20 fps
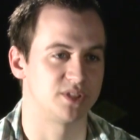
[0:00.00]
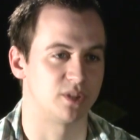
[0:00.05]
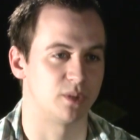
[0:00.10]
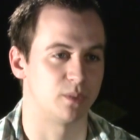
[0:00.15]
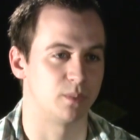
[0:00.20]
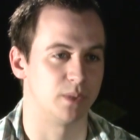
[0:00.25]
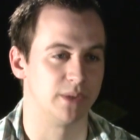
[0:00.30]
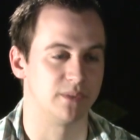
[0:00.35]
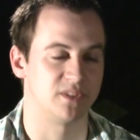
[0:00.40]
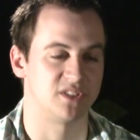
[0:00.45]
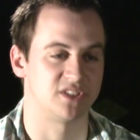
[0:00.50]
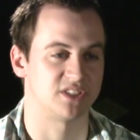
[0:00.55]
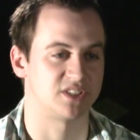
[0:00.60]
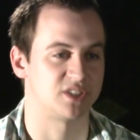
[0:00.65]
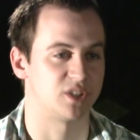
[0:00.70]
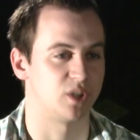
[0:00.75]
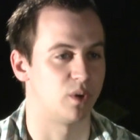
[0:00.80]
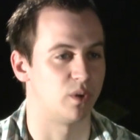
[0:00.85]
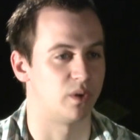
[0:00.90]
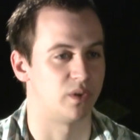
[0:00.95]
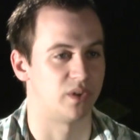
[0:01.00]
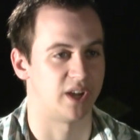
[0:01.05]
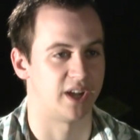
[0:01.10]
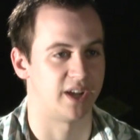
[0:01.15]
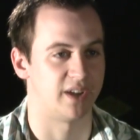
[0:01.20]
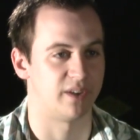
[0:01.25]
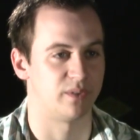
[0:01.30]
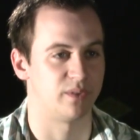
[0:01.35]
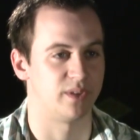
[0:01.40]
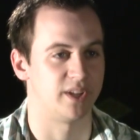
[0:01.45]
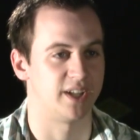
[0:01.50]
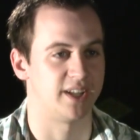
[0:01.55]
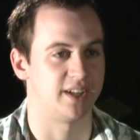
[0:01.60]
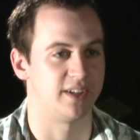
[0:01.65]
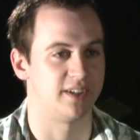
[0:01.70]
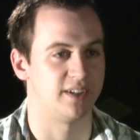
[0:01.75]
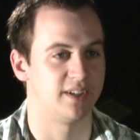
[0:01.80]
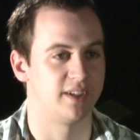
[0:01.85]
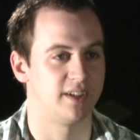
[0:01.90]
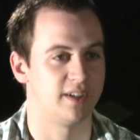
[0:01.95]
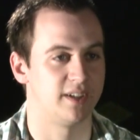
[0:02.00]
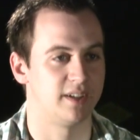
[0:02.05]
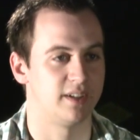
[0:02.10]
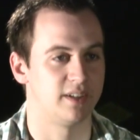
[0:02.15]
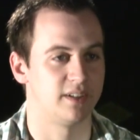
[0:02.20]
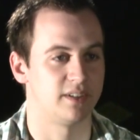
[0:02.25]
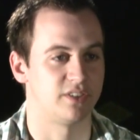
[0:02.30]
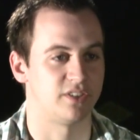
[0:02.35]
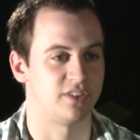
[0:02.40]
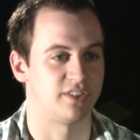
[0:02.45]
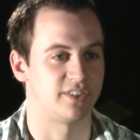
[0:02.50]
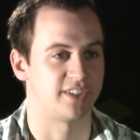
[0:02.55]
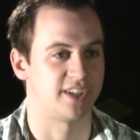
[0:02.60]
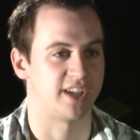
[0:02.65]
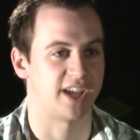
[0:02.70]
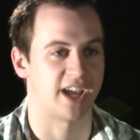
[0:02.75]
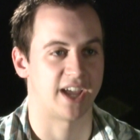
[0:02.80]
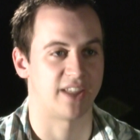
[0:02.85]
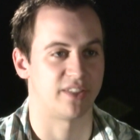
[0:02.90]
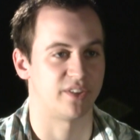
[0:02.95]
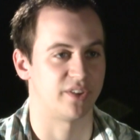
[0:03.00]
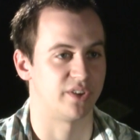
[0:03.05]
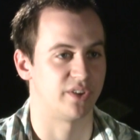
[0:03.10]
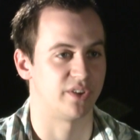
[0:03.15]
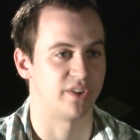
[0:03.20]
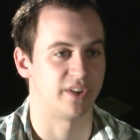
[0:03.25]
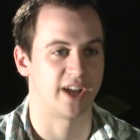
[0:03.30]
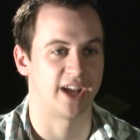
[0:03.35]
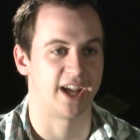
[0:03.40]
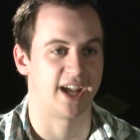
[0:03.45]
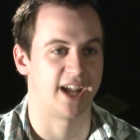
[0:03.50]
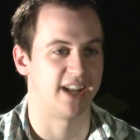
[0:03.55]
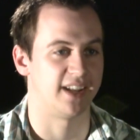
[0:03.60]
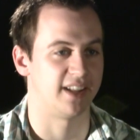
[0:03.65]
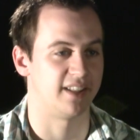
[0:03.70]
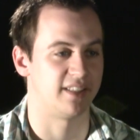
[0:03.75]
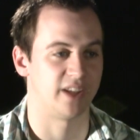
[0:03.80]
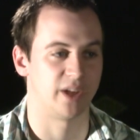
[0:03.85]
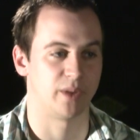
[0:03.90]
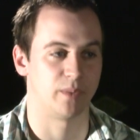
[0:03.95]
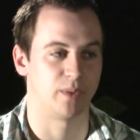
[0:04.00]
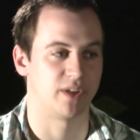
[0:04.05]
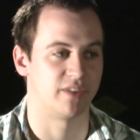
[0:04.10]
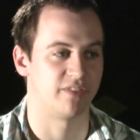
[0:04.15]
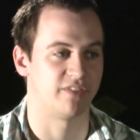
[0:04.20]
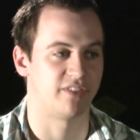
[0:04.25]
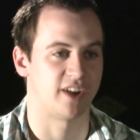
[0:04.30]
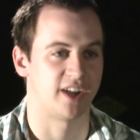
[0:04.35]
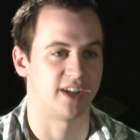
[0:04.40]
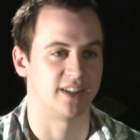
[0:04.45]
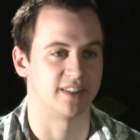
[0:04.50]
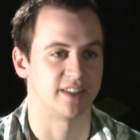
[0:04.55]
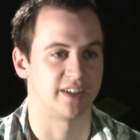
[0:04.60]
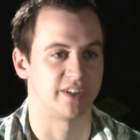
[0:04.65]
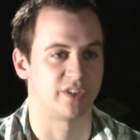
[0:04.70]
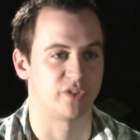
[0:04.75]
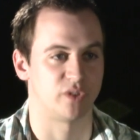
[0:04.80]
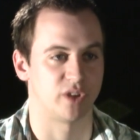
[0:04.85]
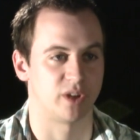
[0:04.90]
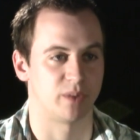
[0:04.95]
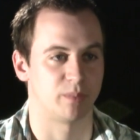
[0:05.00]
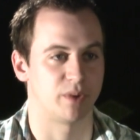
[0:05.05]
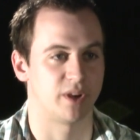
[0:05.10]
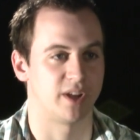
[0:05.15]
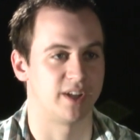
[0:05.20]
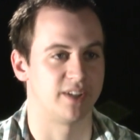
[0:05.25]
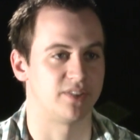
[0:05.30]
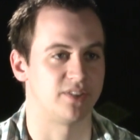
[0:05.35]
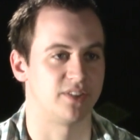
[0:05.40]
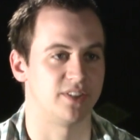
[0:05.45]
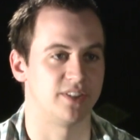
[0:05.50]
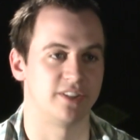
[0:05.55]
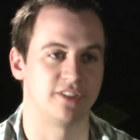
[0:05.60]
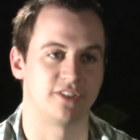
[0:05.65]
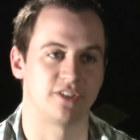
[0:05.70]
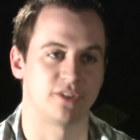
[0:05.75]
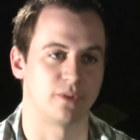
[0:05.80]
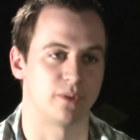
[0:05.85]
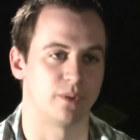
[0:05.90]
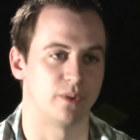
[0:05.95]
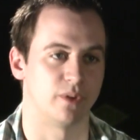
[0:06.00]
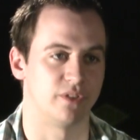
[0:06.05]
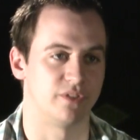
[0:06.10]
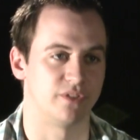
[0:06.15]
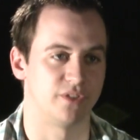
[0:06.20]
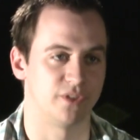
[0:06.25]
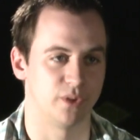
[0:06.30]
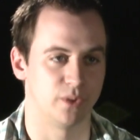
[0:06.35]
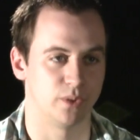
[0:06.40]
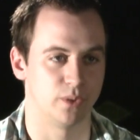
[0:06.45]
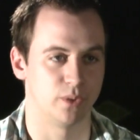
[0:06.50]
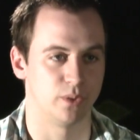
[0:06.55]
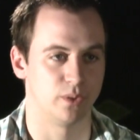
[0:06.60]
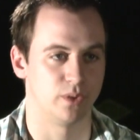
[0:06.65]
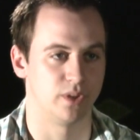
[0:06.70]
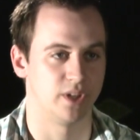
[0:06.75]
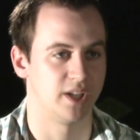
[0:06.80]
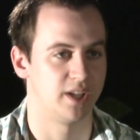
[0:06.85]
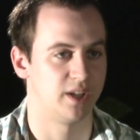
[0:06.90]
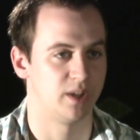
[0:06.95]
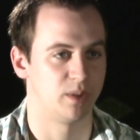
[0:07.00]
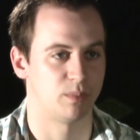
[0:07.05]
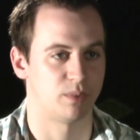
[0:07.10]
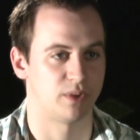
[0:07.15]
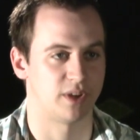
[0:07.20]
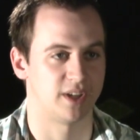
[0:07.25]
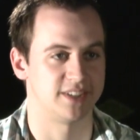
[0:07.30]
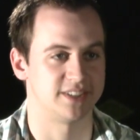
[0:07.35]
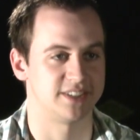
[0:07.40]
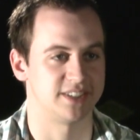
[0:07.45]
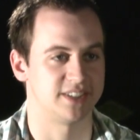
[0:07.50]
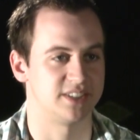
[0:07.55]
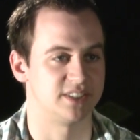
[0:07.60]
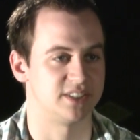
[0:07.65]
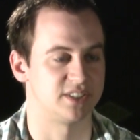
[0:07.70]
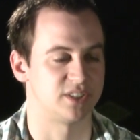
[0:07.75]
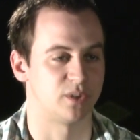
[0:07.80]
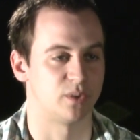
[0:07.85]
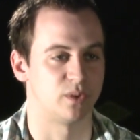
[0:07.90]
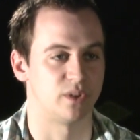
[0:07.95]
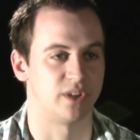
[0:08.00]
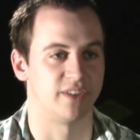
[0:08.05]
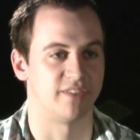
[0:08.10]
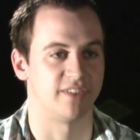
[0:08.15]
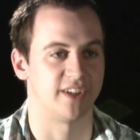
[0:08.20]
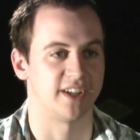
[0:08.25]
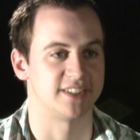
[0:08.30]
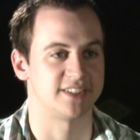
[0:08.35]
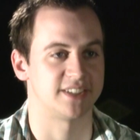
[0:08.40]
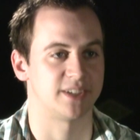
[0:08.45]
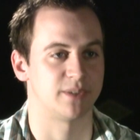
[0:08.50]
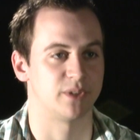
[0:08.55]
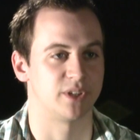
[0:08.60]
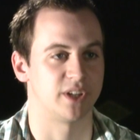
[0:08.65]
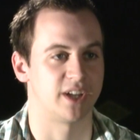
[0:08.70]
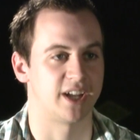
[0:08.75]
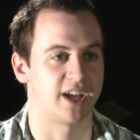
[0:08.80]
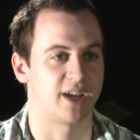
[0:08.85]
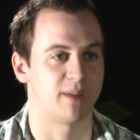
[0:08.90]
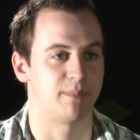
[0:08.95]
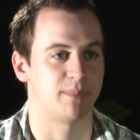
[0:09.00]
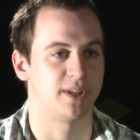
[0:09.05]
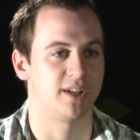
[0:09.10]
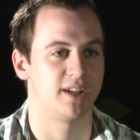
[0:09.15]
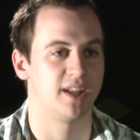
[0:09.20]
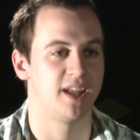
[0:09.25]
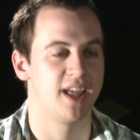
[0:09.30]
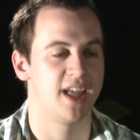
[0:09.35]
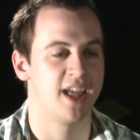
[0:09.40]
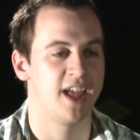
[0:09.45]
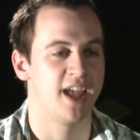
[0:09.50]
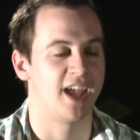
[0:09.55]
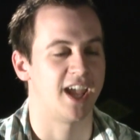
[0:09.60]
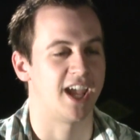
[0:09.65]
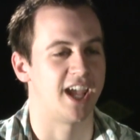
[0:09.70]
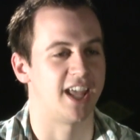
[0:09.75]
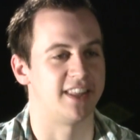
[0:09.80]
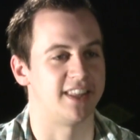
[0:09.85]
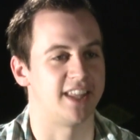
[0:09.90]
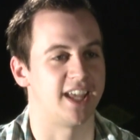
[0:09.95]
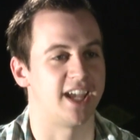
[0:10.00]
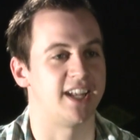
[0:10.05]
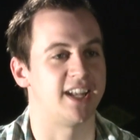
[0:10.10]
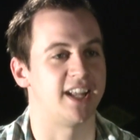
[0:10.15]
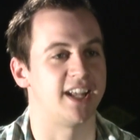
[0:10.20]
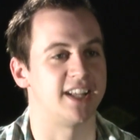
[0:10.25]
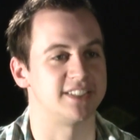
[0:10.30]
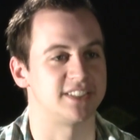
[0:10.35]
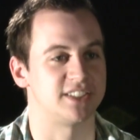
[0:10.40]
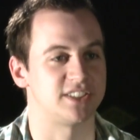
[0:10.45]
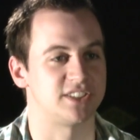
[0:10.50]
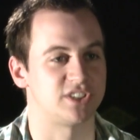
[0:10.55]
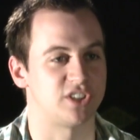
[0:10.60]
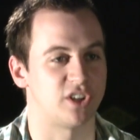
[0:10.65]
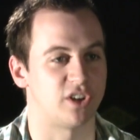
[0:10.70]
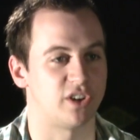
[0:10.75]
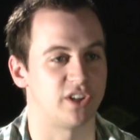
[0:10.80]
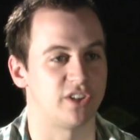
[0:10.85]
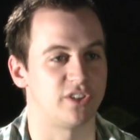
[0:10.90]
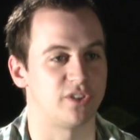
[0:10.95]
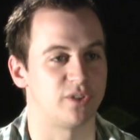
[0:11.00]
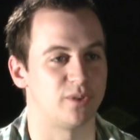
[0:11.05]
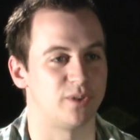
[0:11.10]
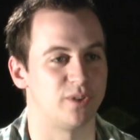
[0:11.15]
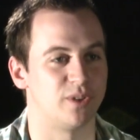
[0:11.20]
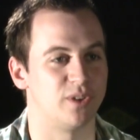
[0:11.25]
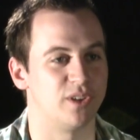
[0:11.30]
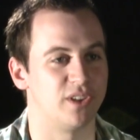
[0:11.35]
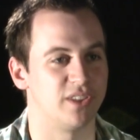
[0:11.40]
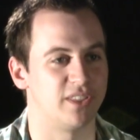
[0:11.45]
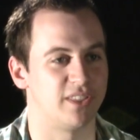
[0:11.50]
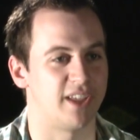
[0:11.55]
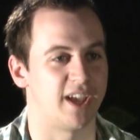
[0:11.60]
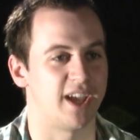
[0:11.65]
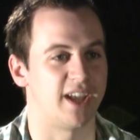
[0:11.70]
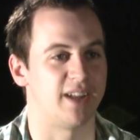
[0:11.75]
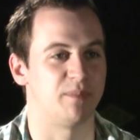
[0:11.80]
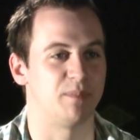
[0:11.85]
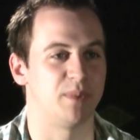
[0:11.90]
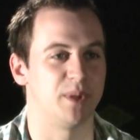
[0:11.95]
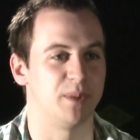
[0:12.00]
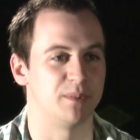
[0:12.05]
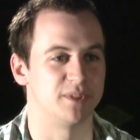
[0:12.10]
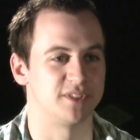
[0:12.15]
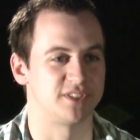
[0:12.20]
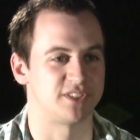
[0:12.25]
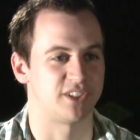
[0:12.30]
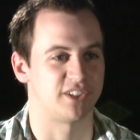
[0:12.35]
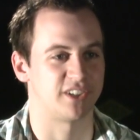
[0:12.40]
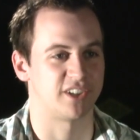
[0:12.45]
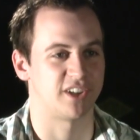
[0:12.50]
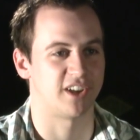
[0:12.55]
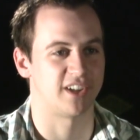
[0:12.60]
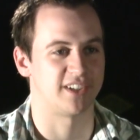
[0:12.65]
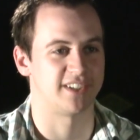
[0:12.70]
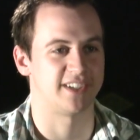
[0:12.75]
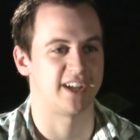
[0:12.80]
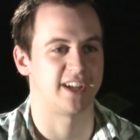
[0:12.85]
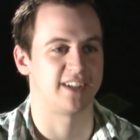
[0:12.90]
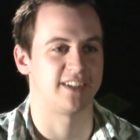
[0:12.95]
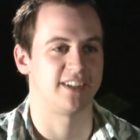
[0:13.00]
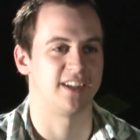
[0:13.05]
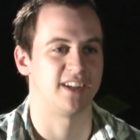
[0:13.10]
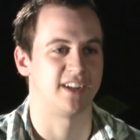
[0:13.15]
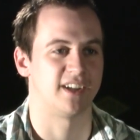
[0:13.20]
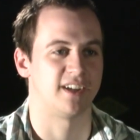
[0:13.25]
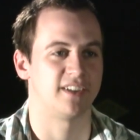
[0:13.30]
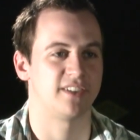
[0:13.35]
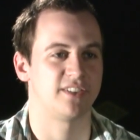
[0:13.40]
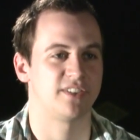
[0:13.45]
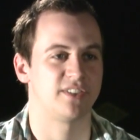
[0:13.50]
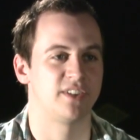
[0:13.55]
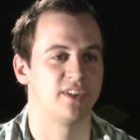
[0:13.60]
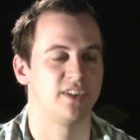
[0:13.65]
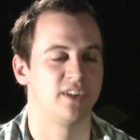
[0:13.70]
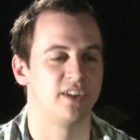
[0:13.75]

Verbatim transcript: so we would just go around and just gather anything we could find, like drink prices or food prices or events that were going to happen. And then as it started to roll, then people started contacting us.